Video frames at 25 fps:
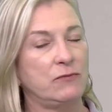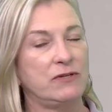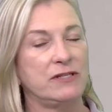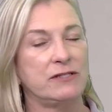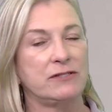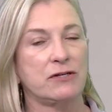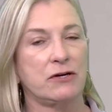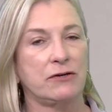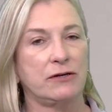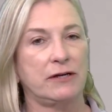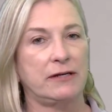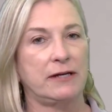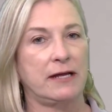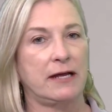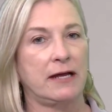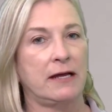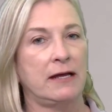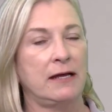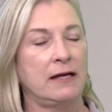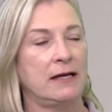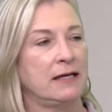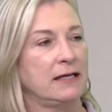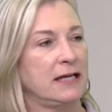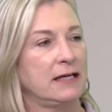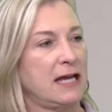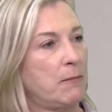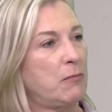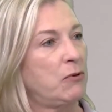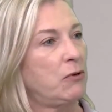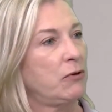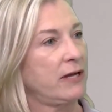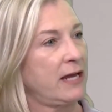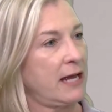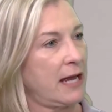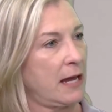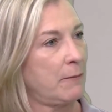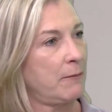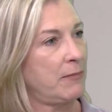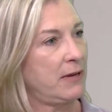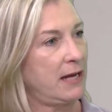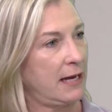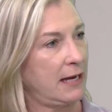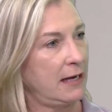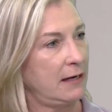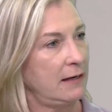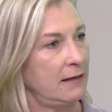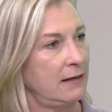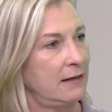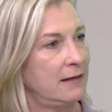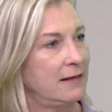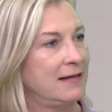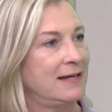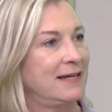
we started a capital campaign.